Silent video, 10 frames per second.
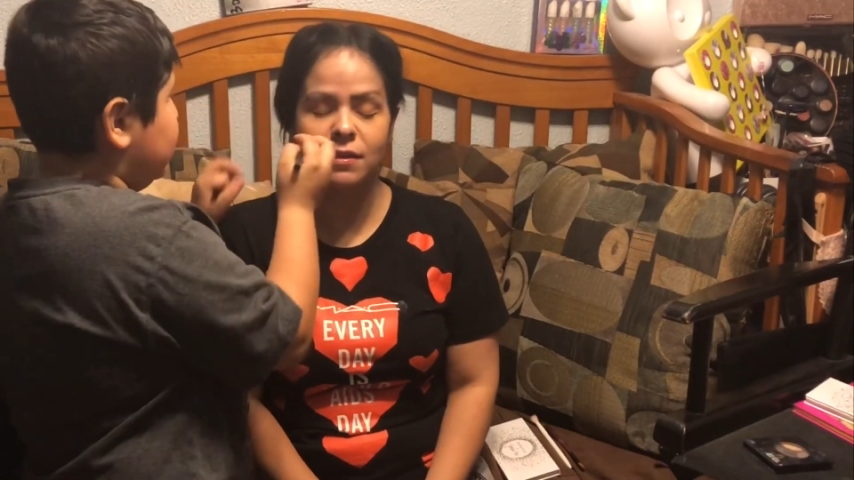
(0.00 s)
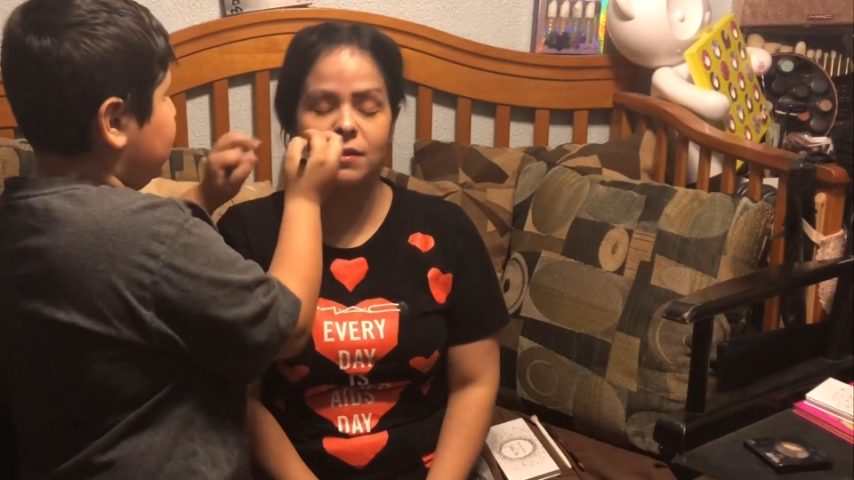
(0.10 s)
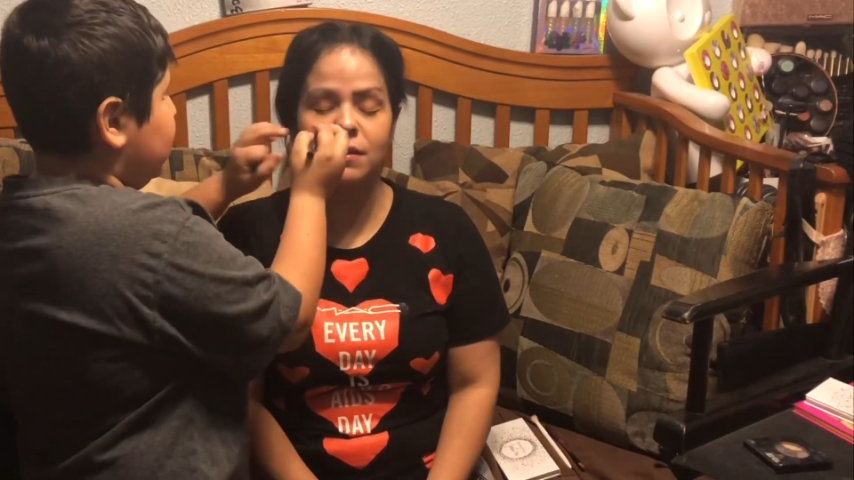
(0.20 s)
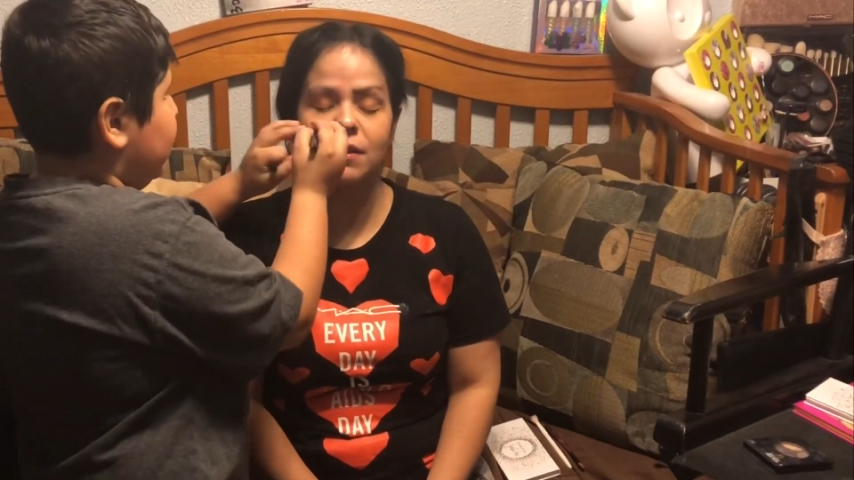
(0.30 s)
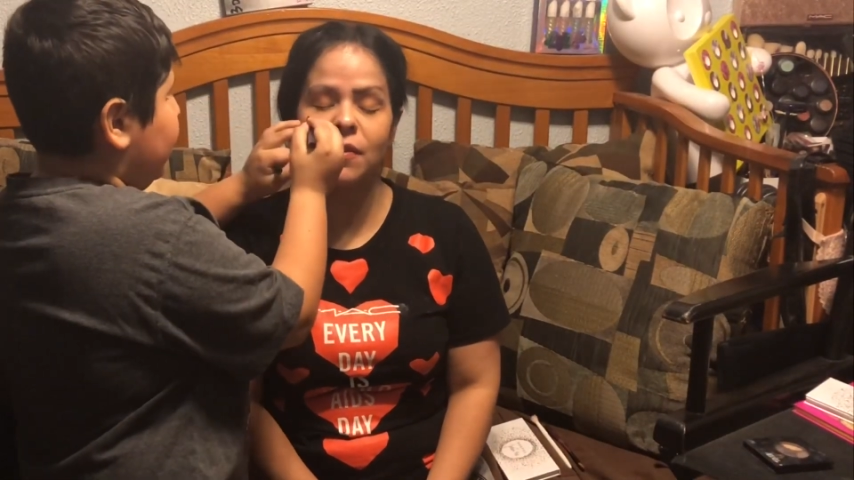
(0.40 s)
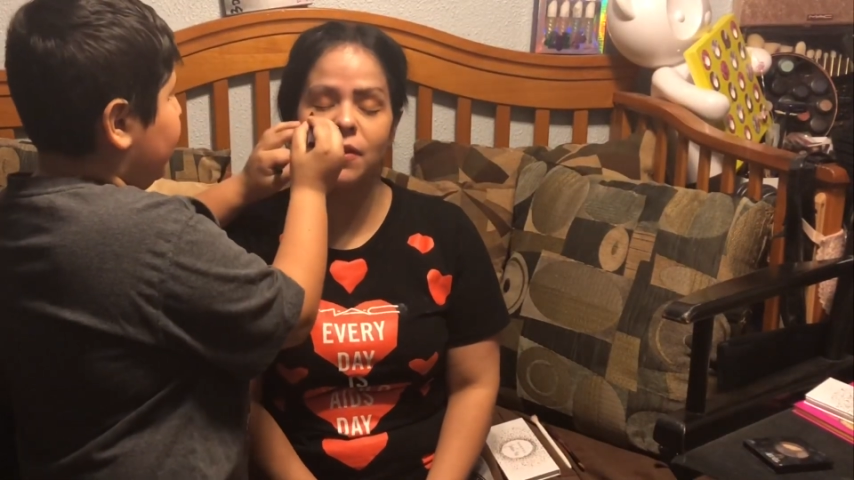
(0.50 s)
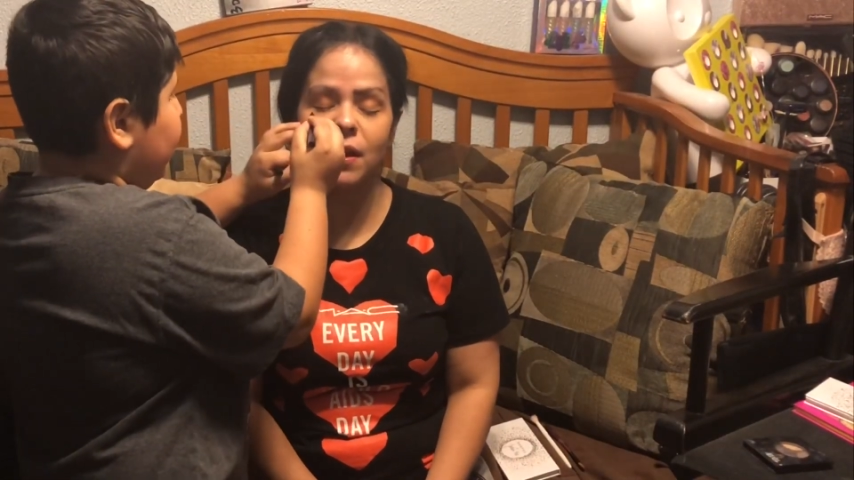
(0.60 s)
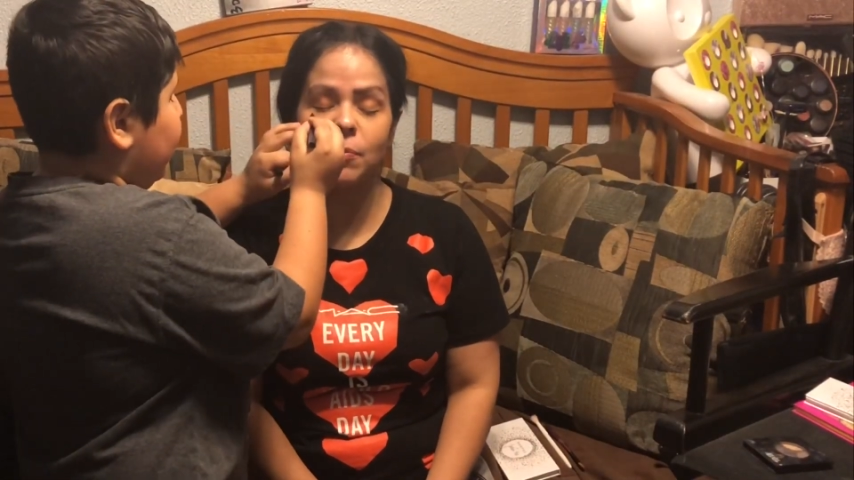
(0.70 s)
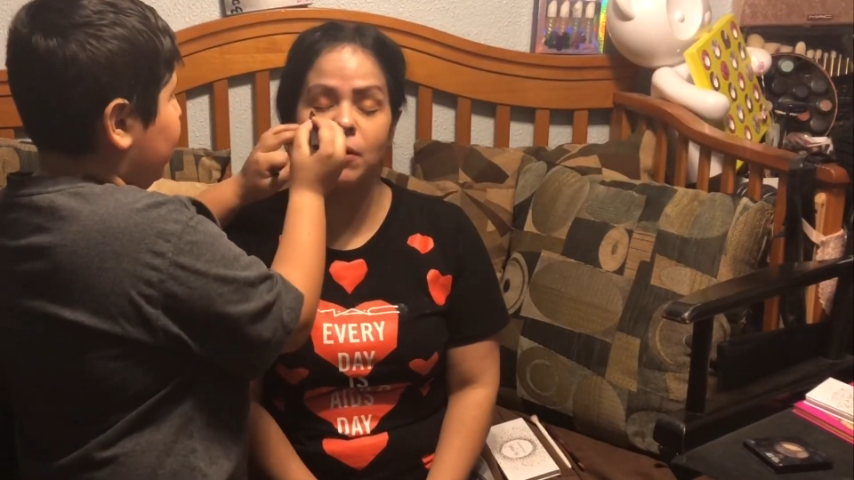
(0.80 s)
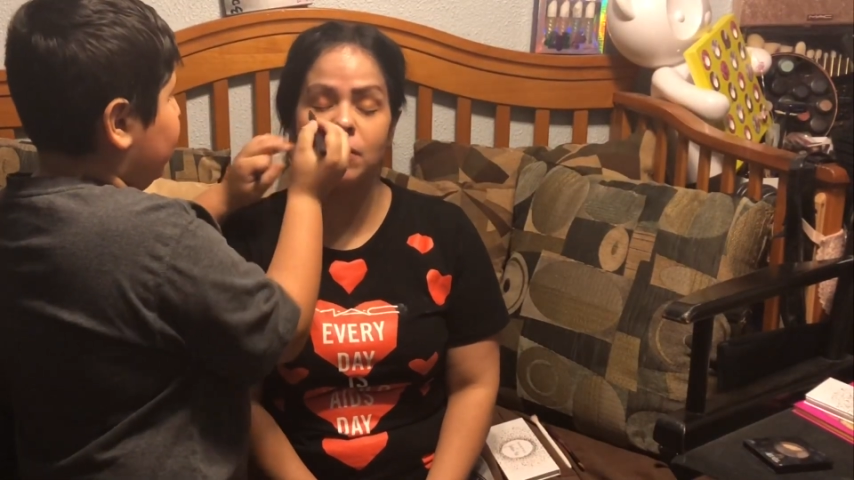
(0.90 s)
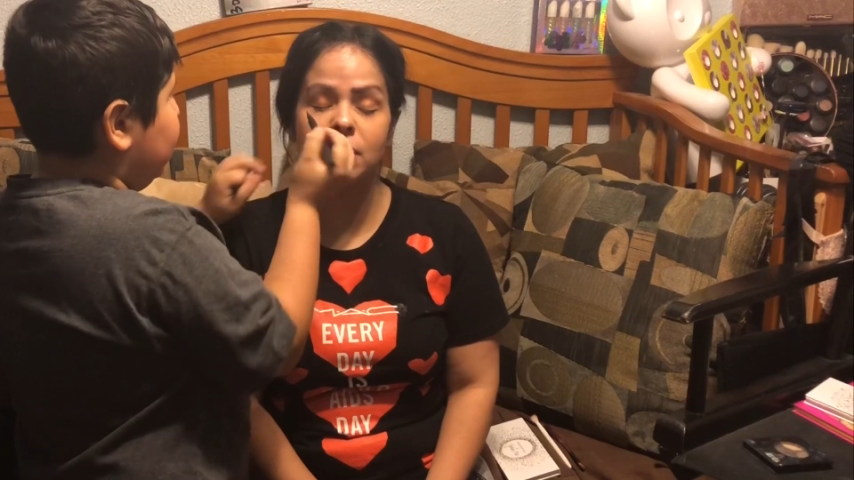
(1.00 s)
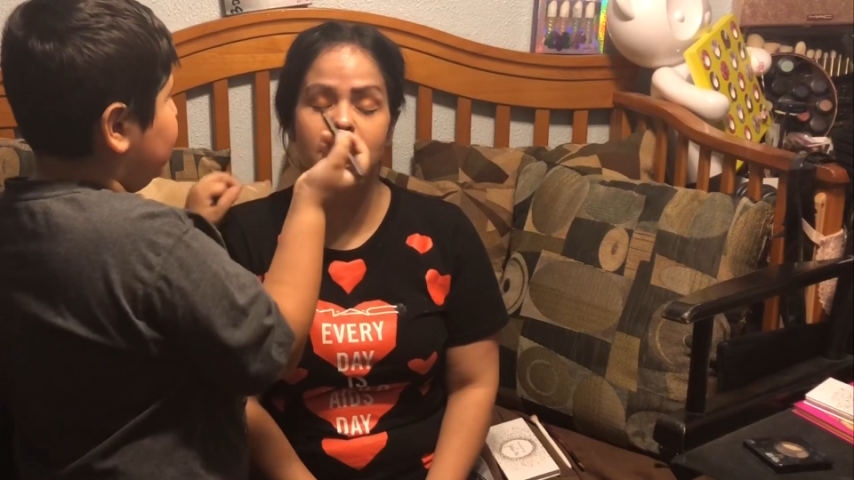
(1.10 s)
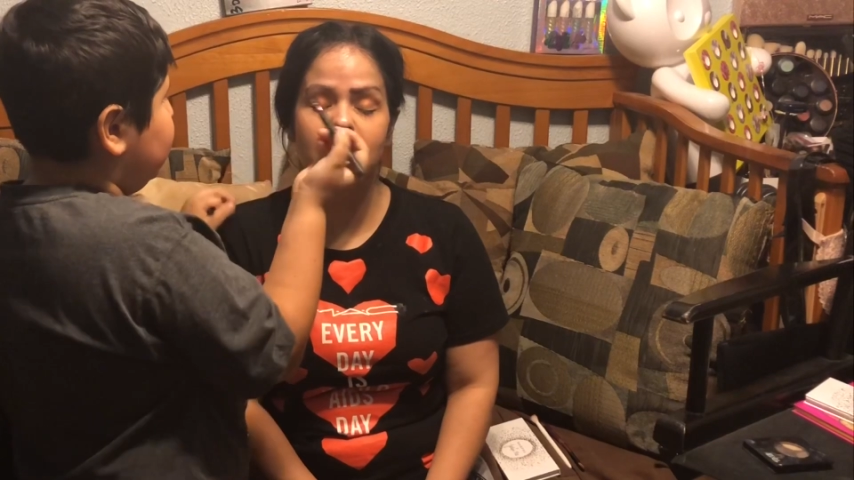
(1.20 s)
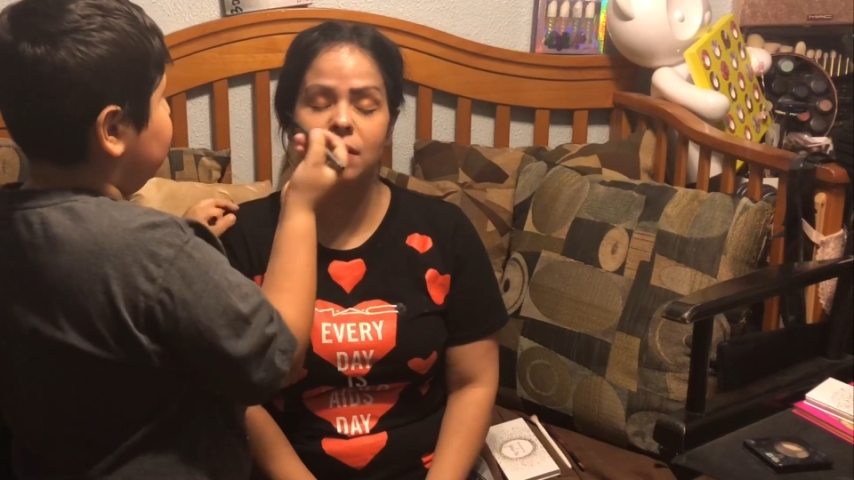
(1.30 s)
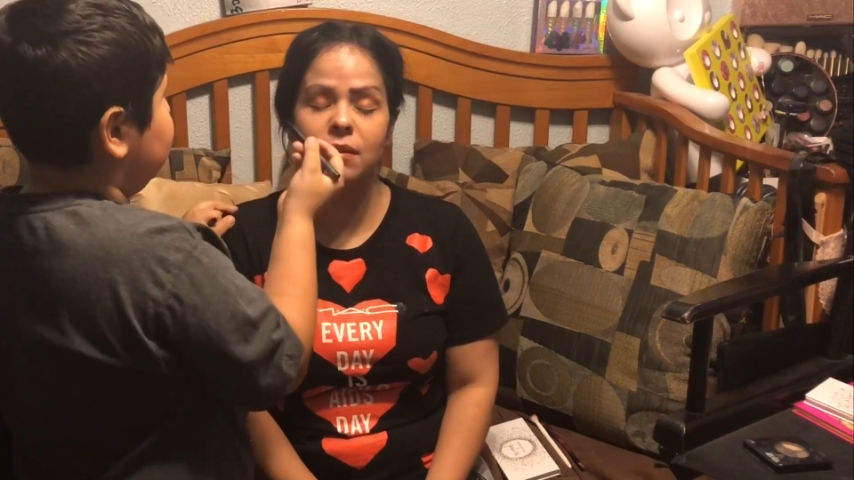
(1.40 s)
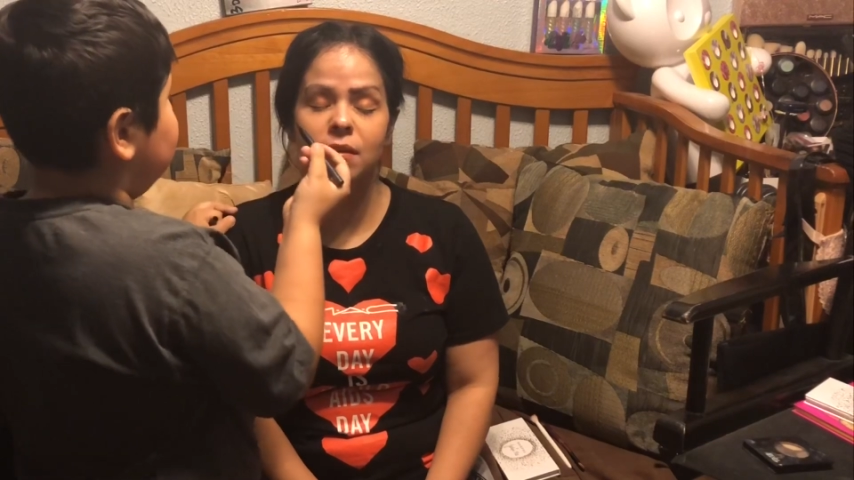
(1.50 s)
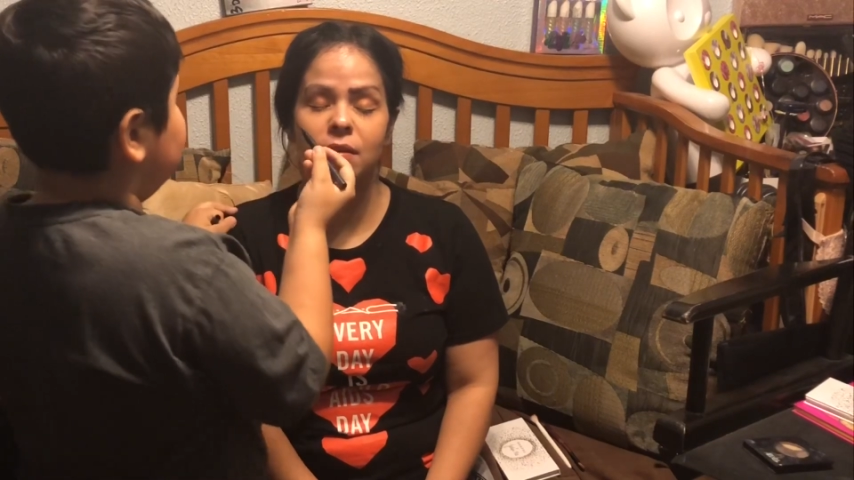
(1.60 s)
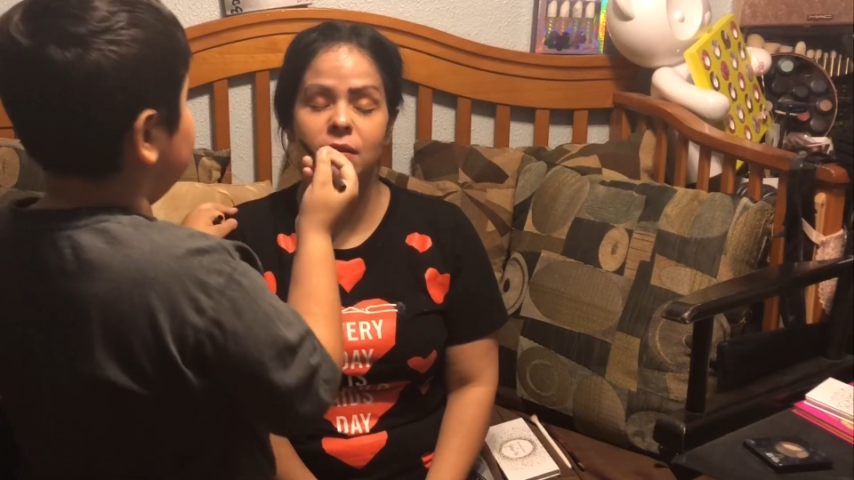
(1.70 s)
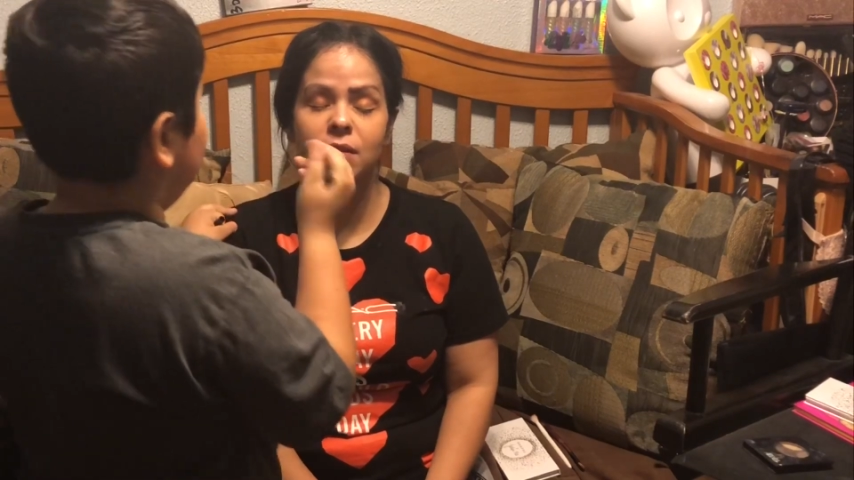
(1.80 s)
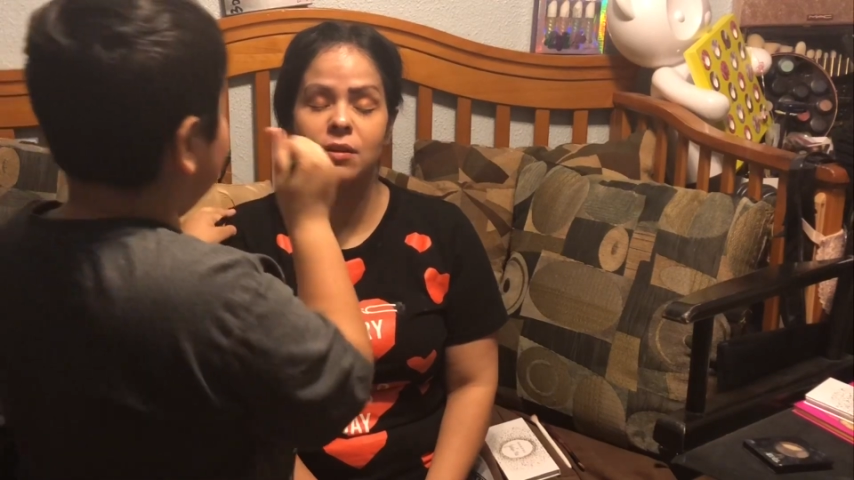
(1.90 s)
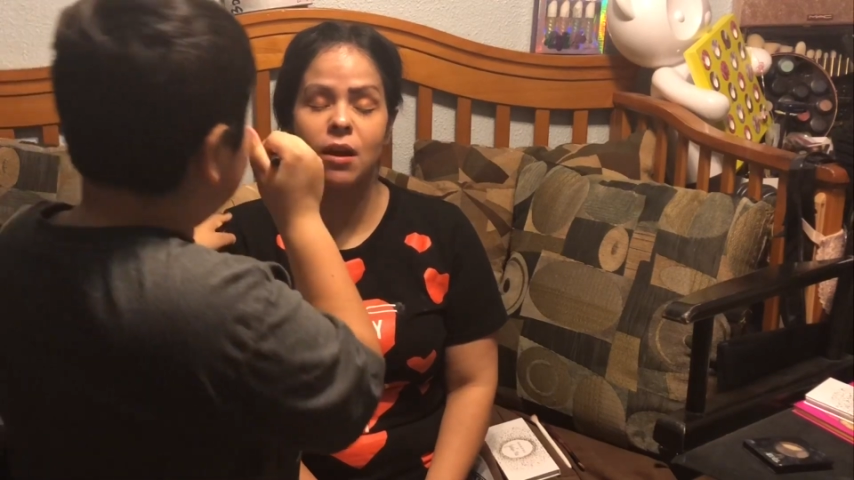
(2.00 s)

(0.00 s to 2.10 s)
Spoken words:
It's not the eyebrows. It's like the top.